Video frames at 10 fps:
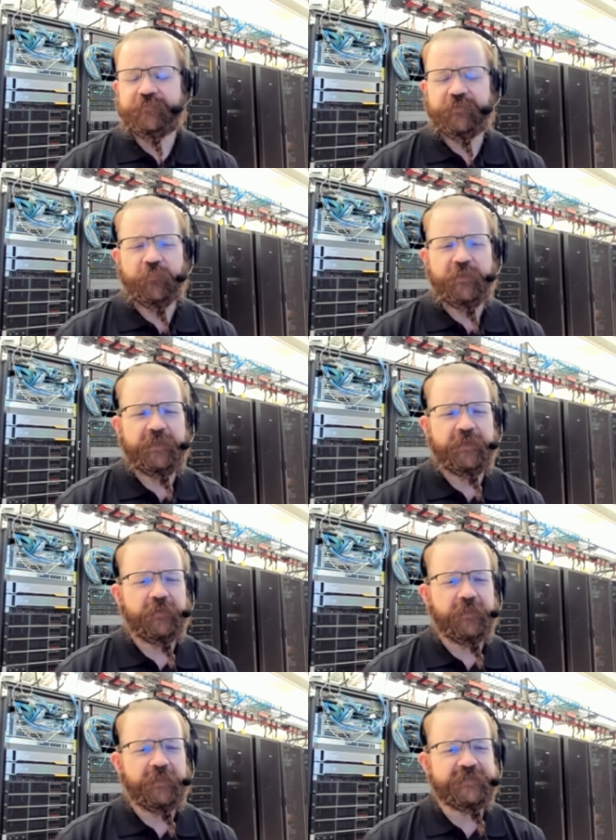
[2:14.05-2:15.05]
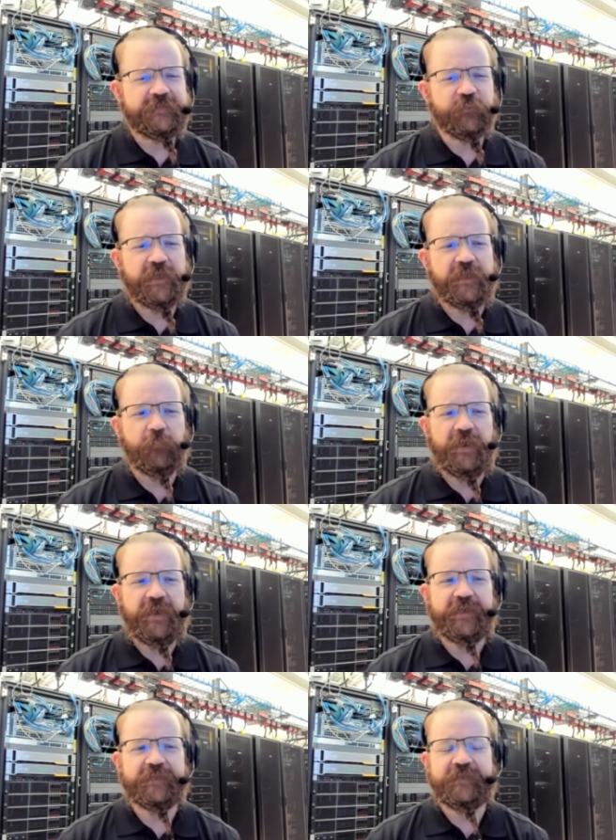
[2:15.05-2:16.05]
Sure. A lot of times we get
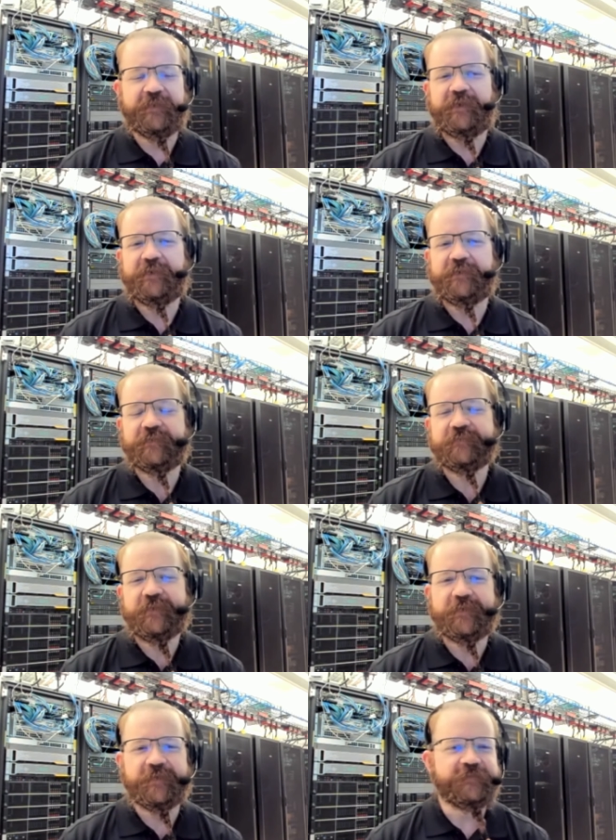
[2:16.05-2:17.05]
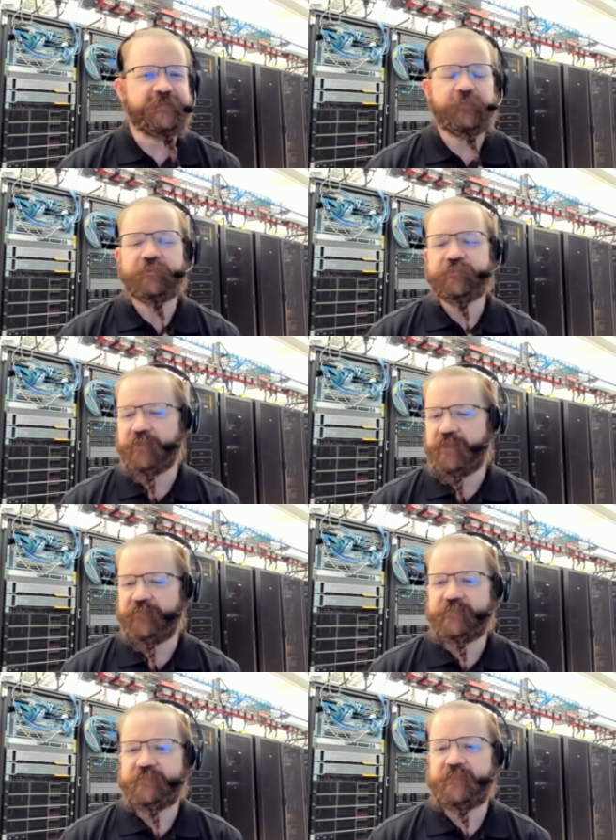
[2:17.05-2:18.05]
pegged as like a demo and training
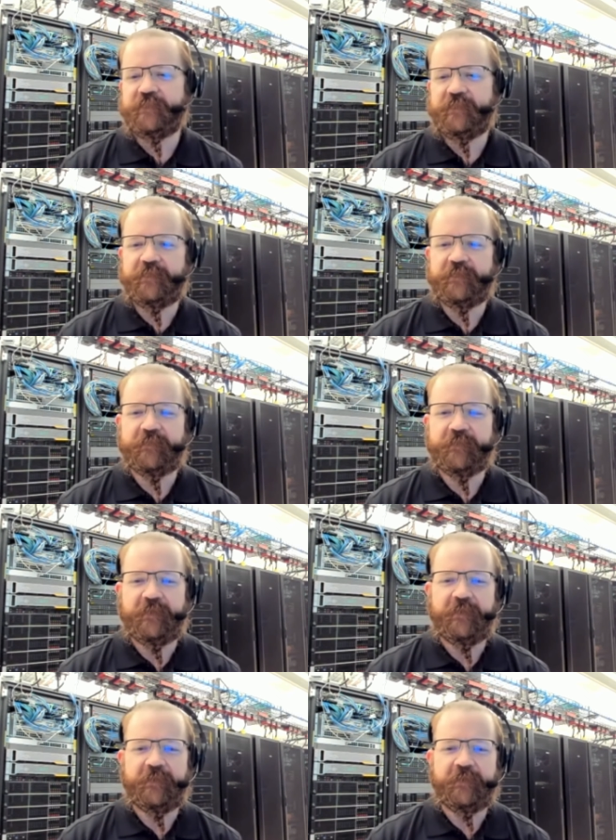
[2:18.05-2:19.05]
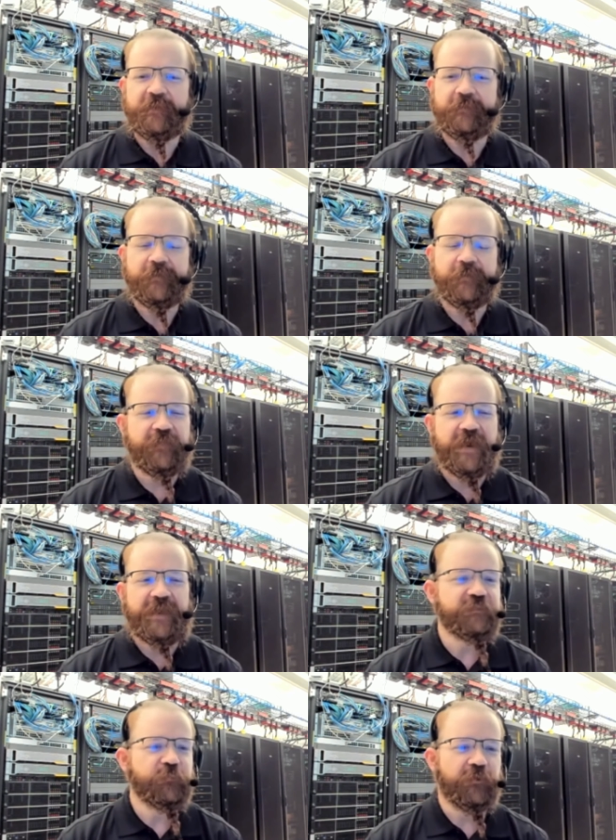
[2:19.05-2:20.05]
facility, and that
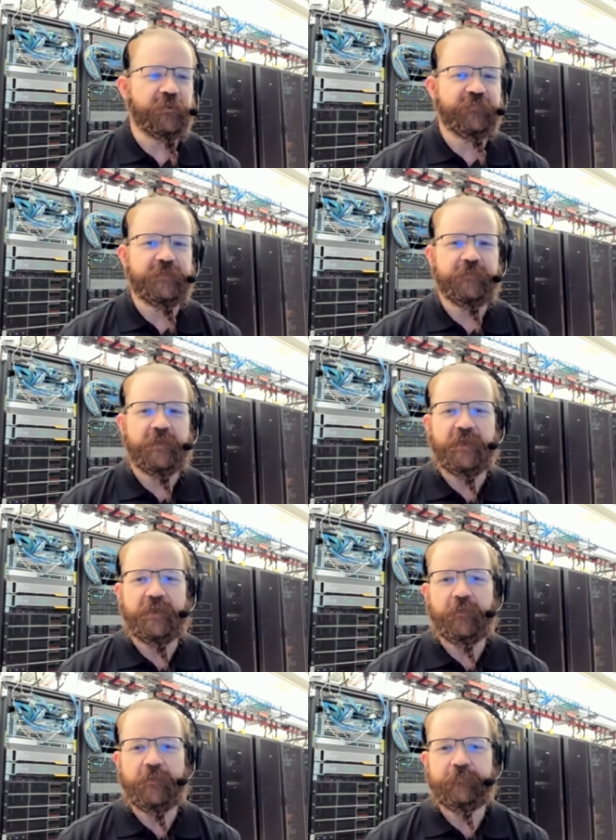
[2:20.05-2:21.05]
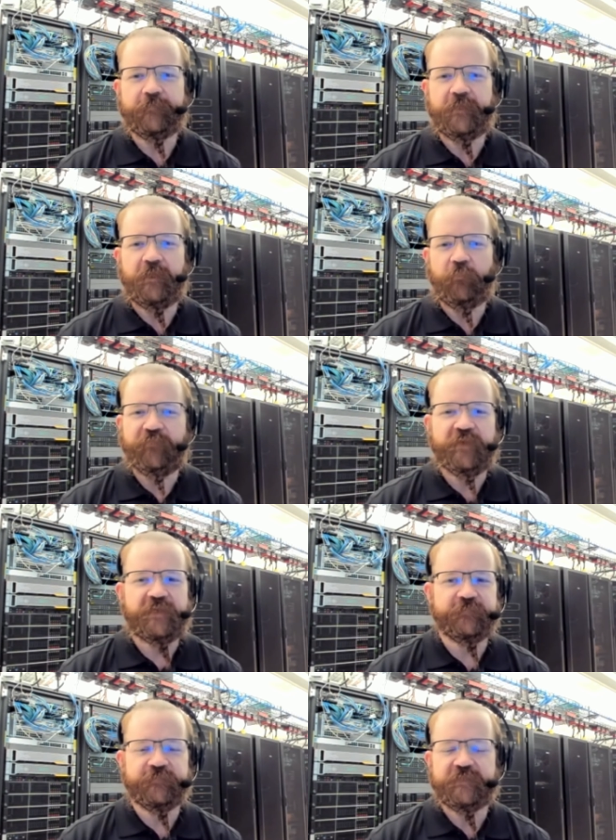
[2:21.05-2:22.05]
is part of it. We've
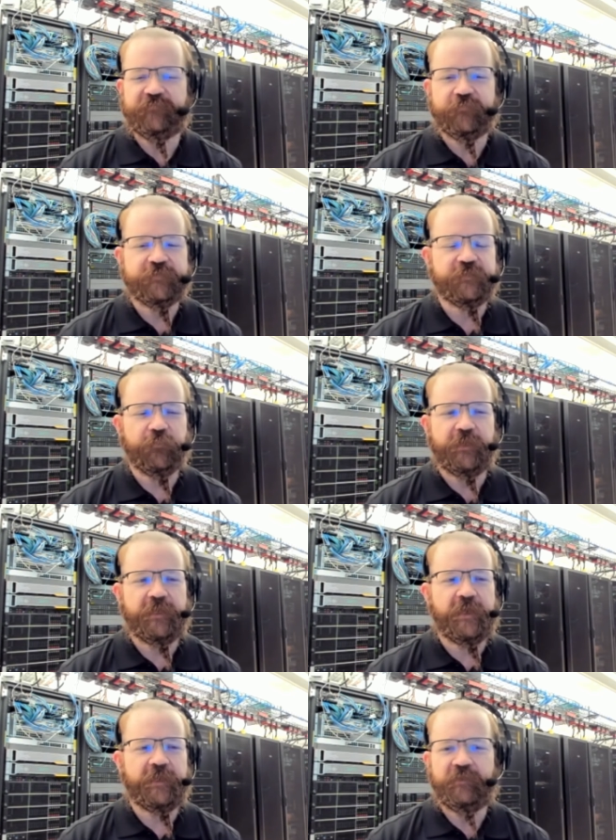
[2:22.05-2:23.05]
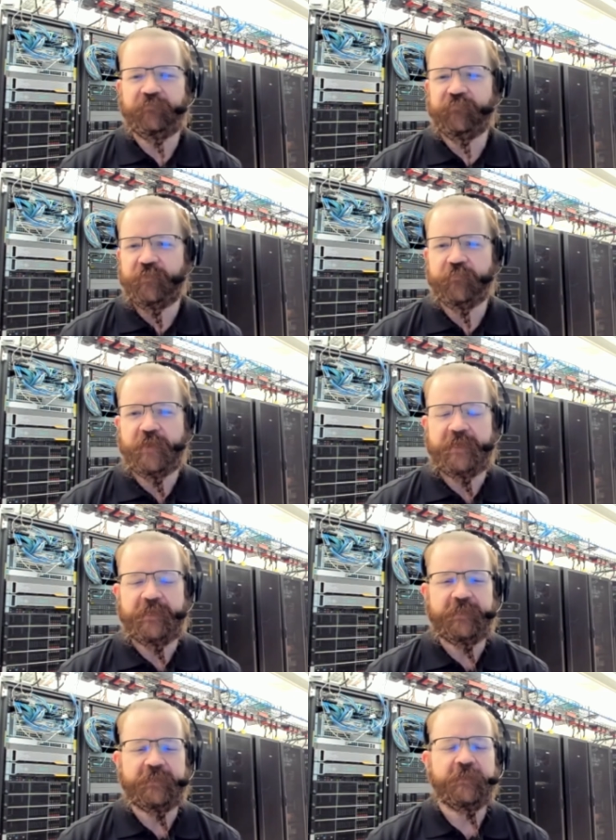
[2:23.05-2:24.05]
got some stuff we're supporting out of here for you,
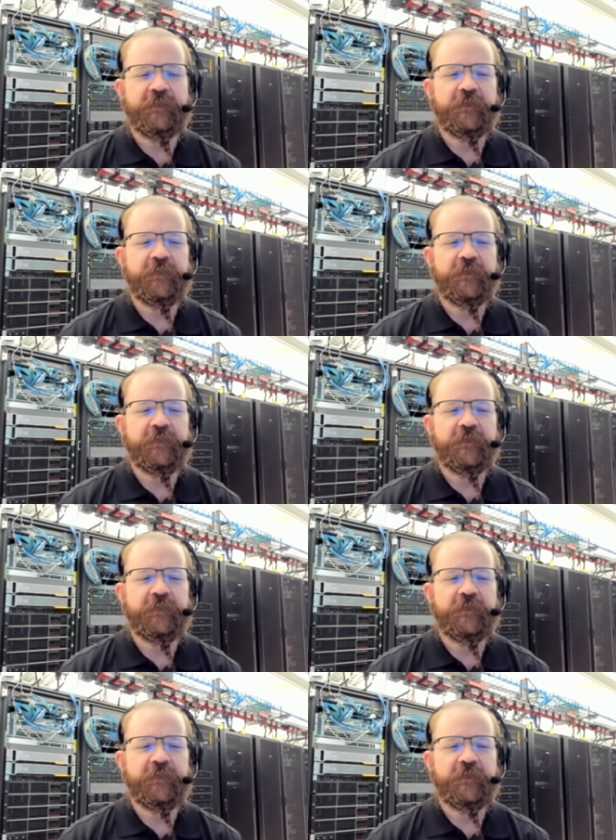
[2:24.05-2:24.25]
Ryan.